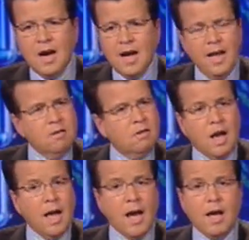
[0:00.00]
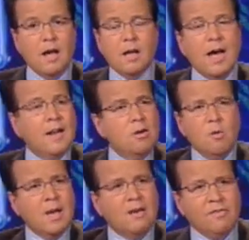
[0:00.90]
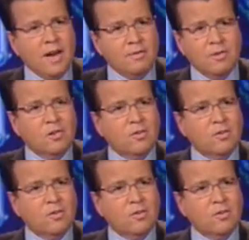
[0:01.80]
I don't know we have 5 or